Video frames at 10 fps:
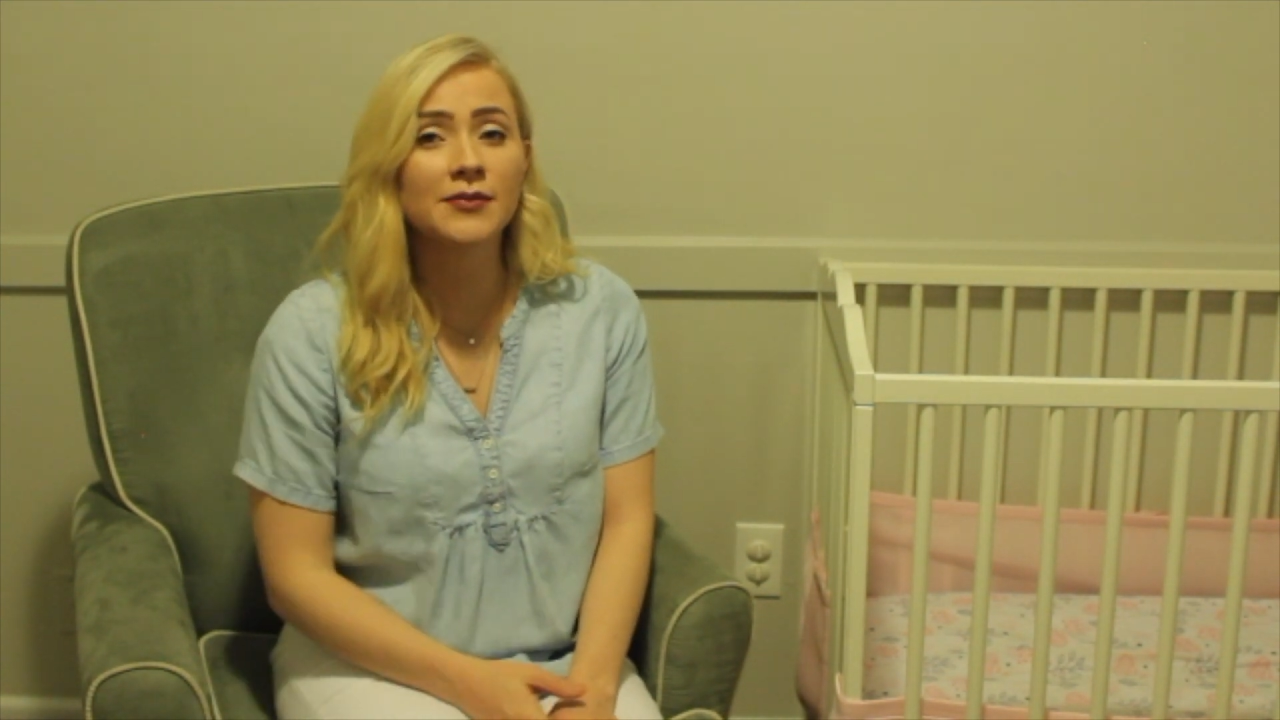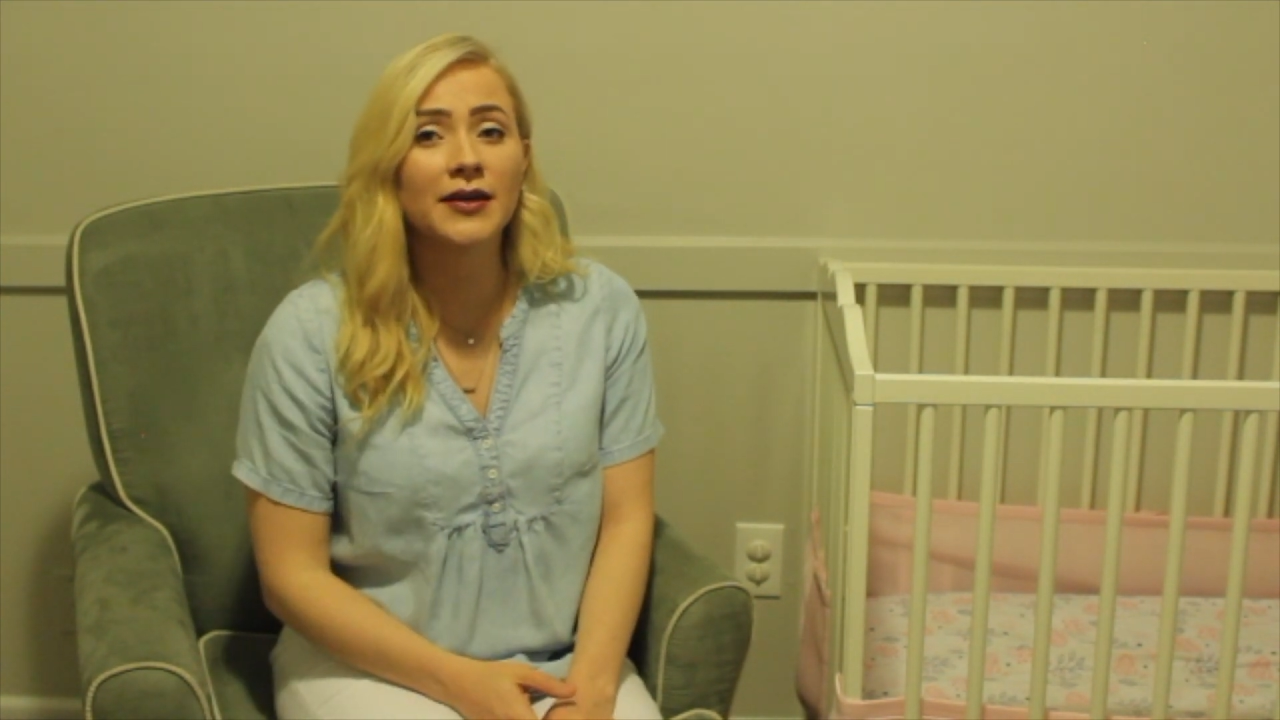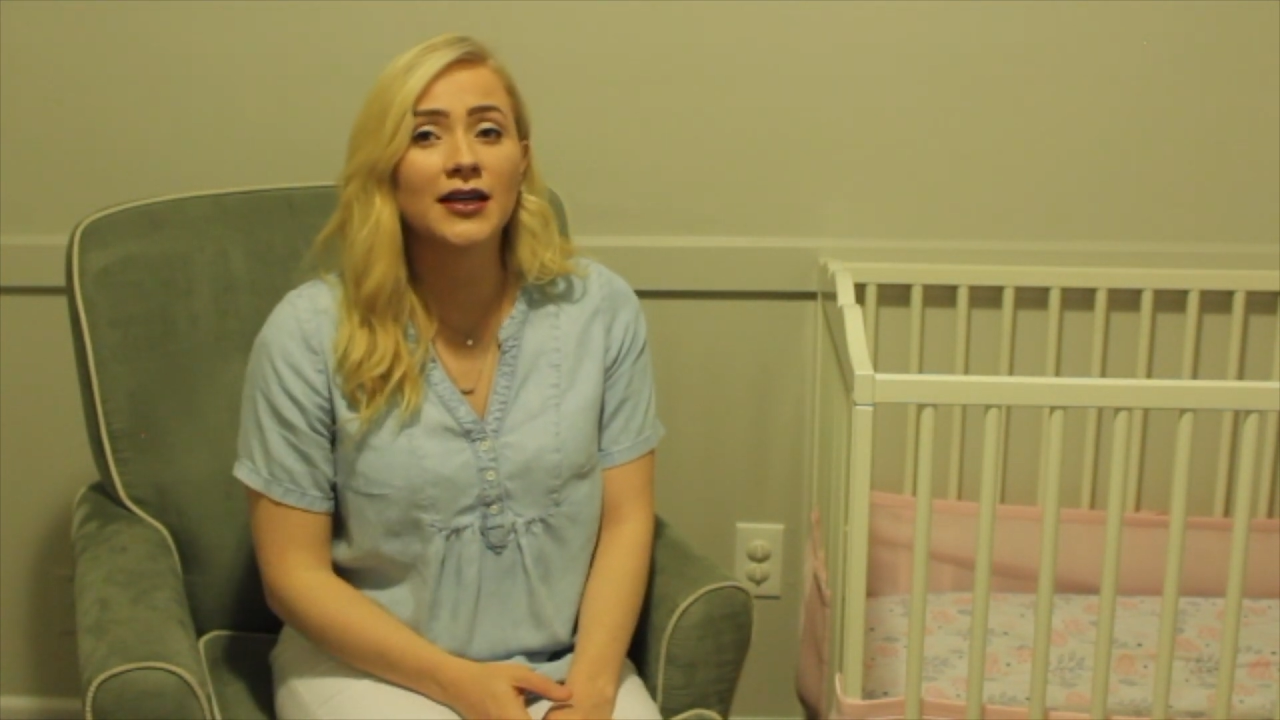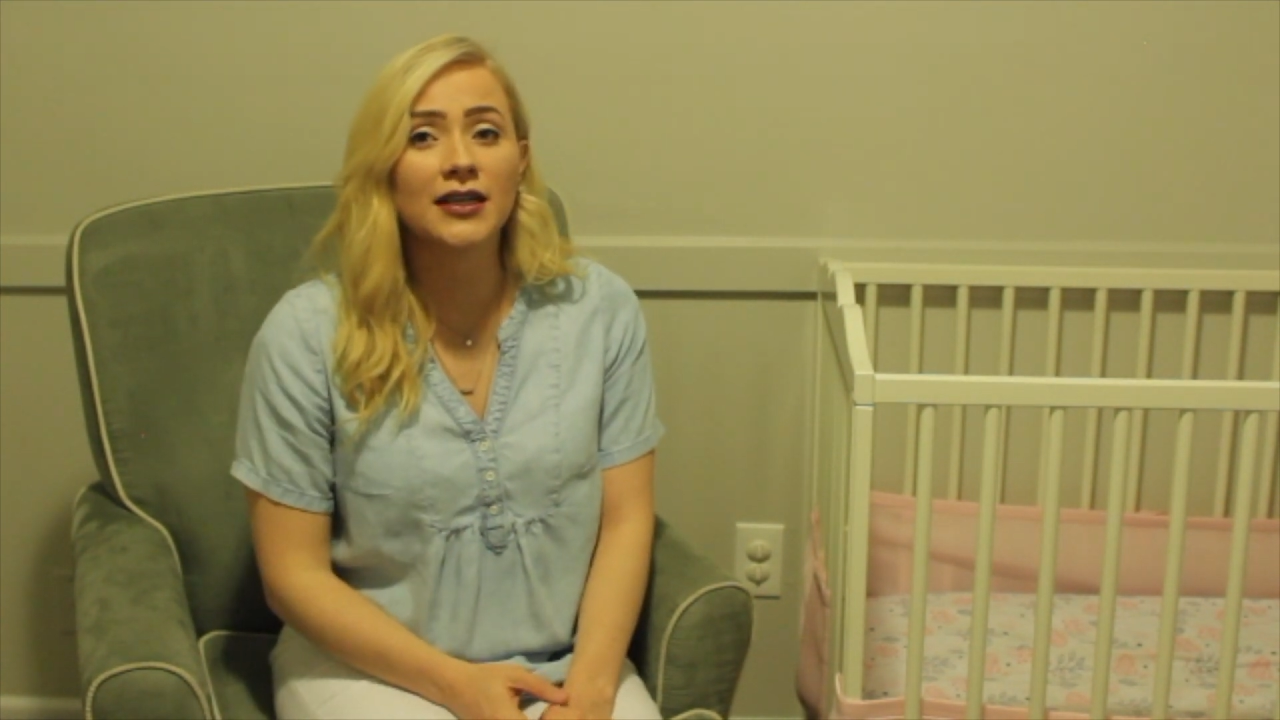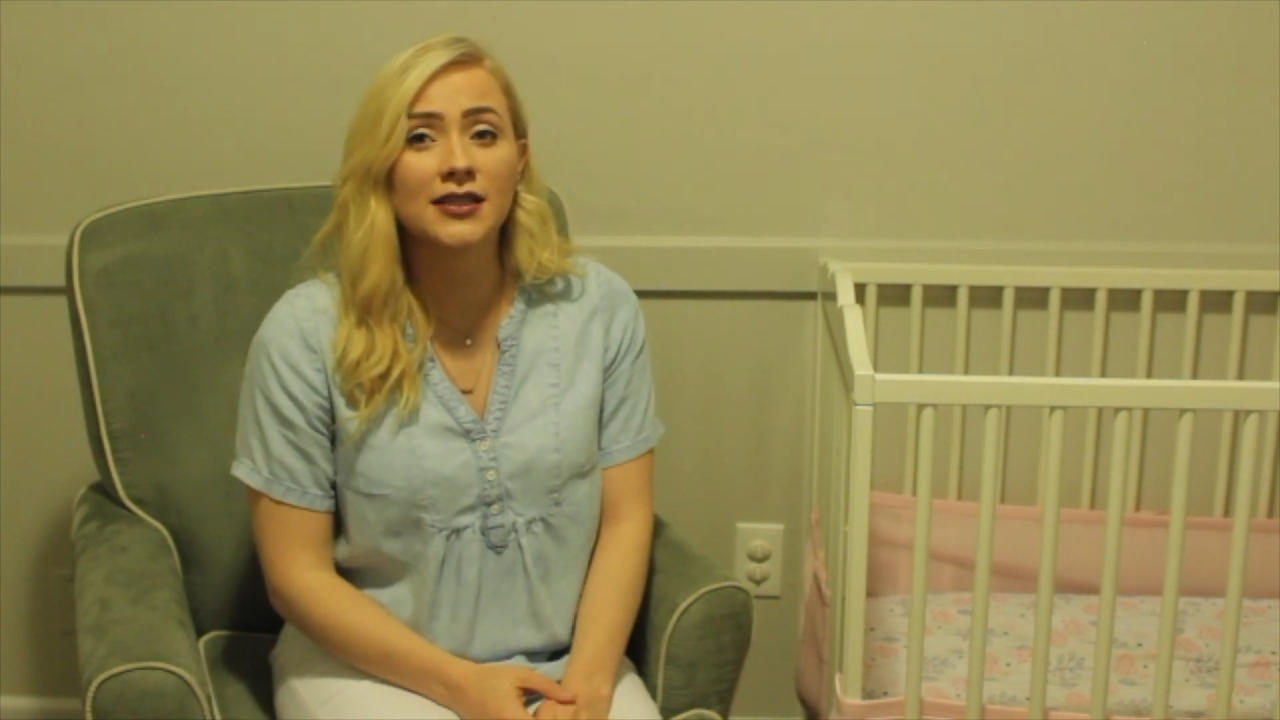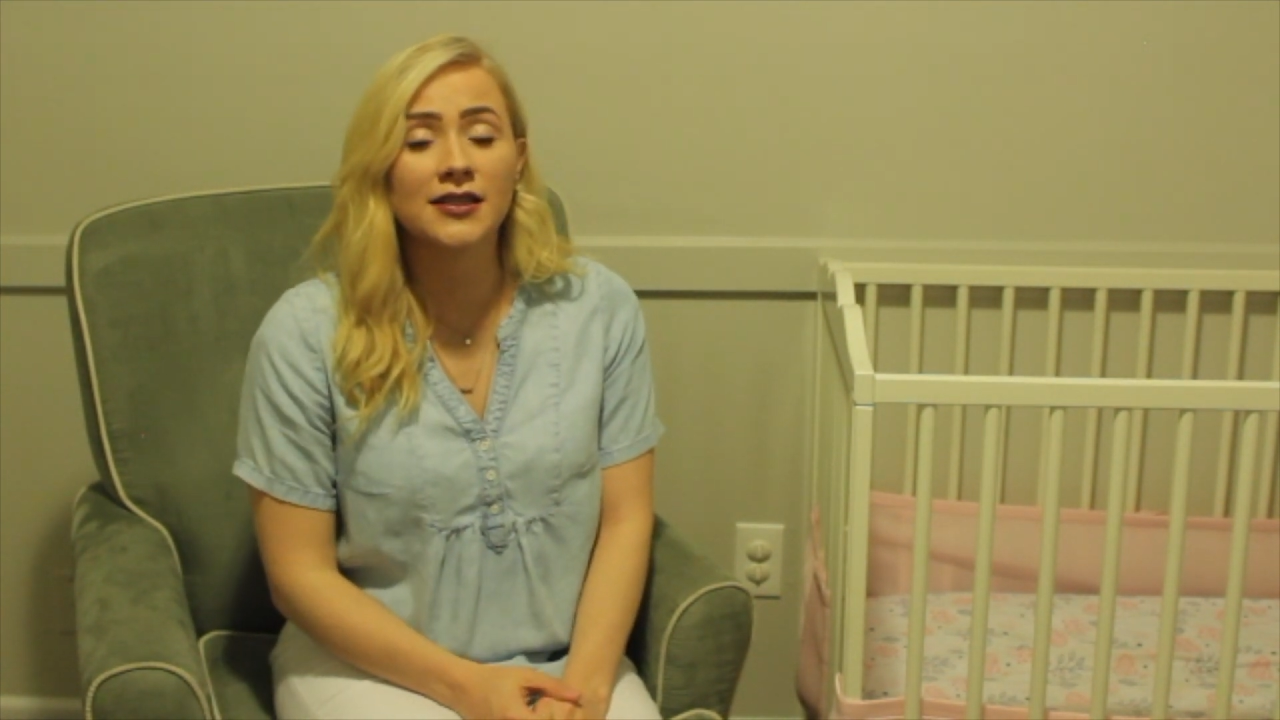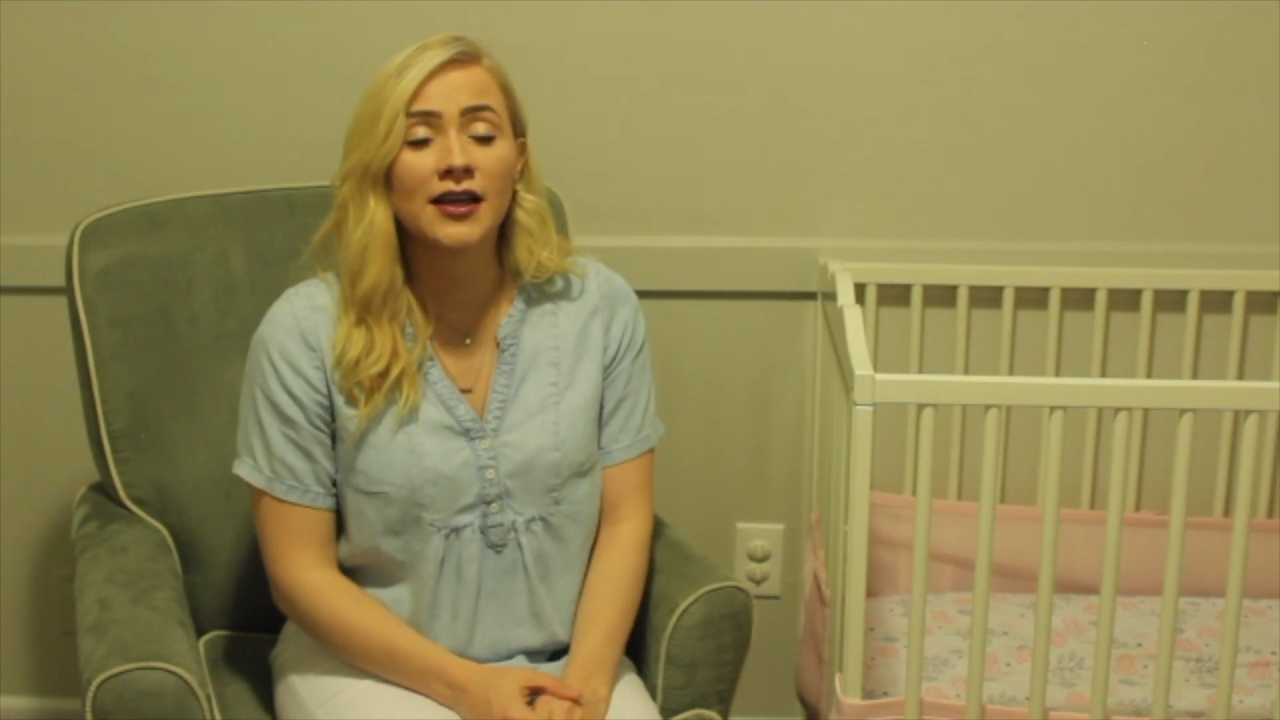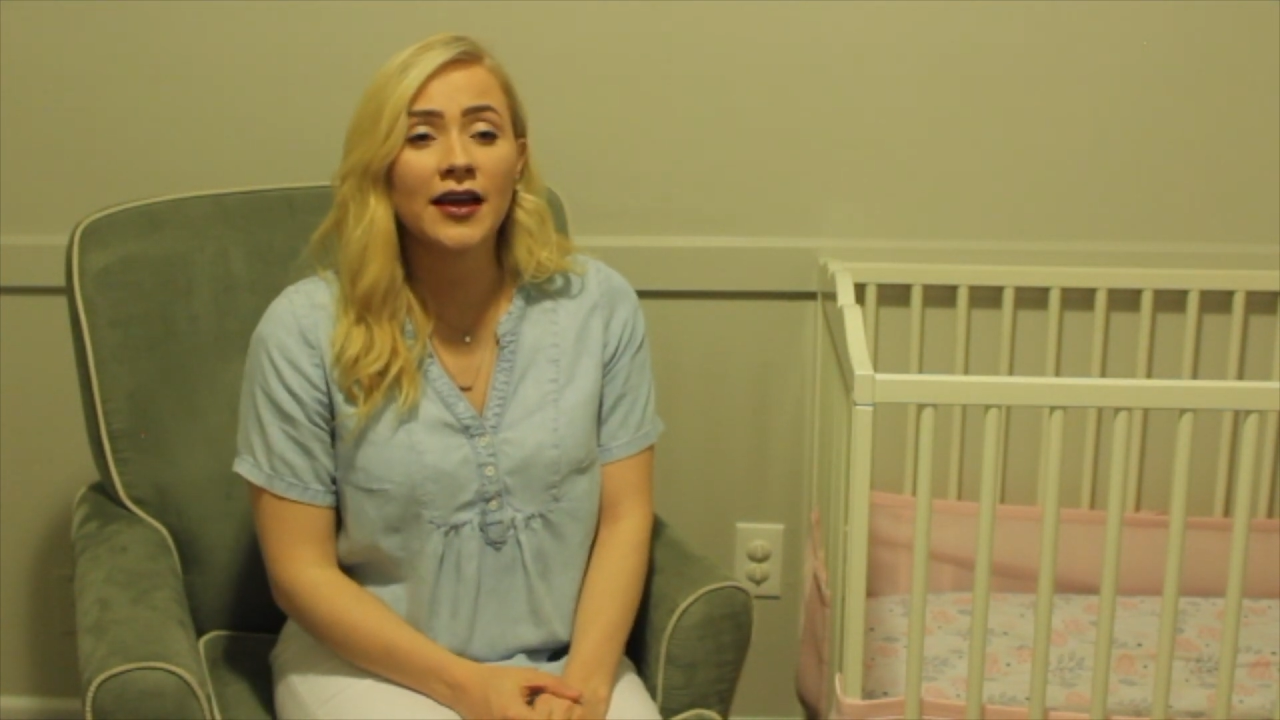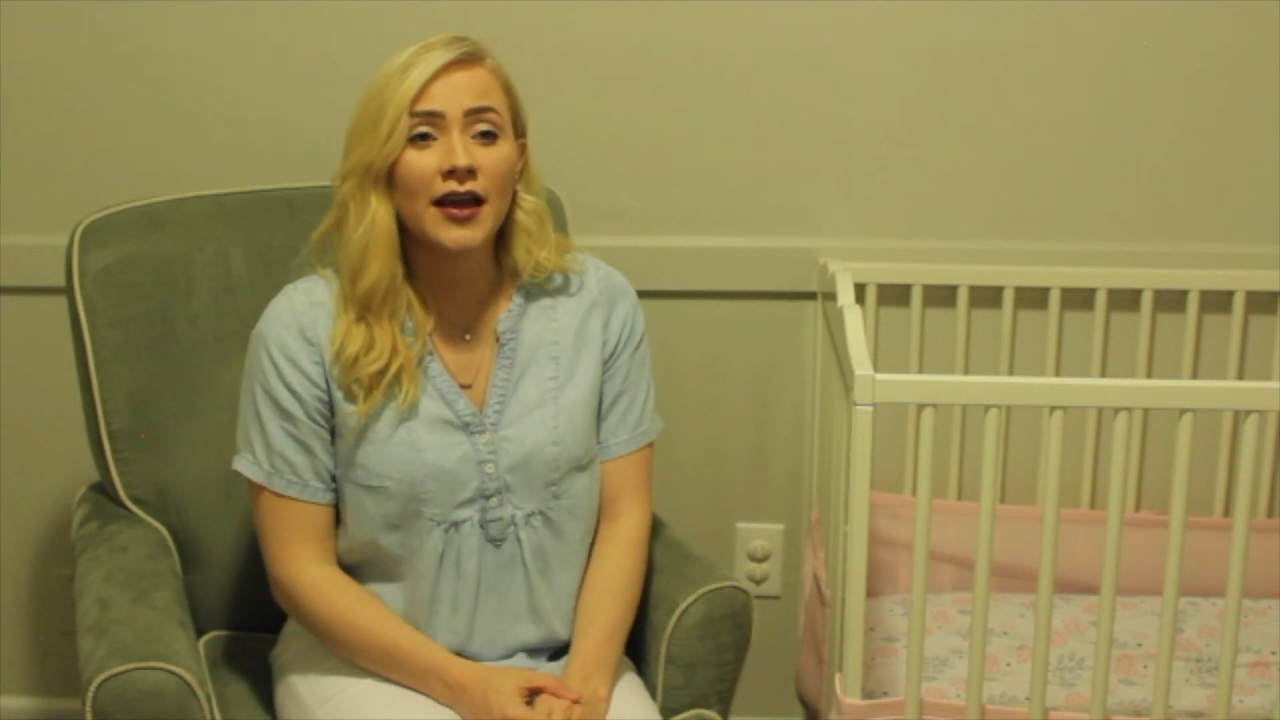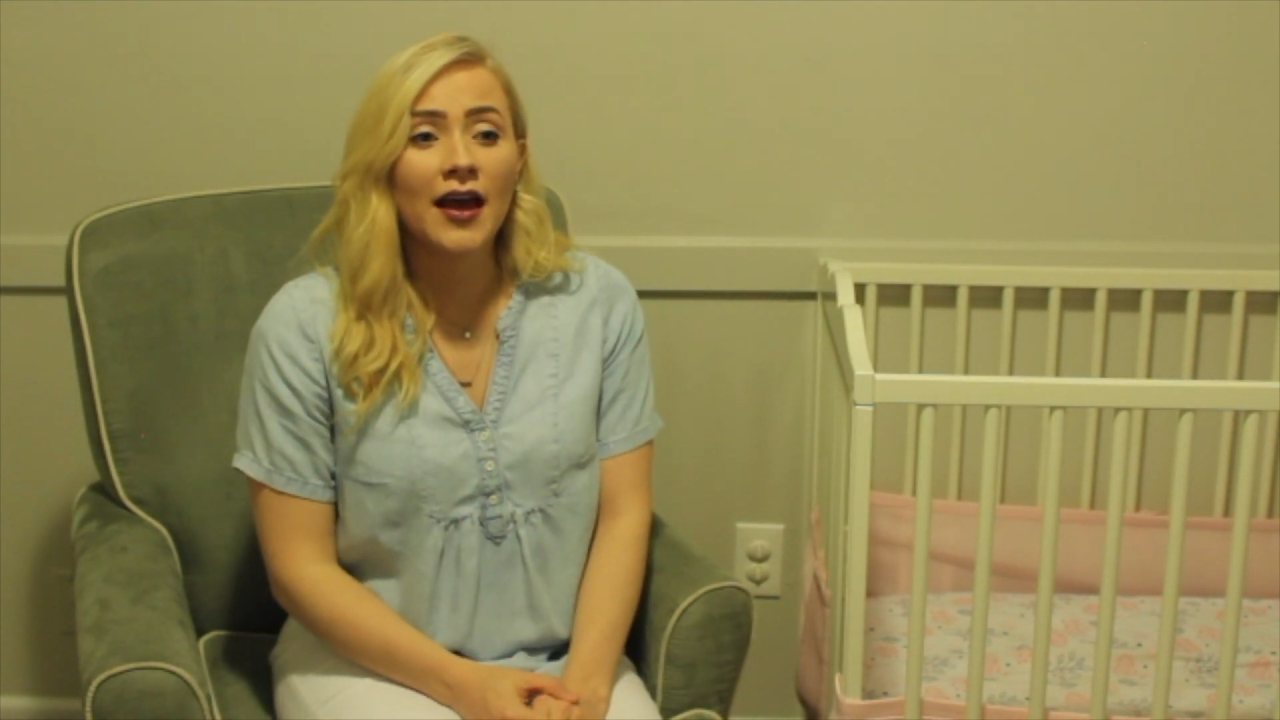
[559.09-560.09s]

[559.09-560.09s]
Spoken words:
because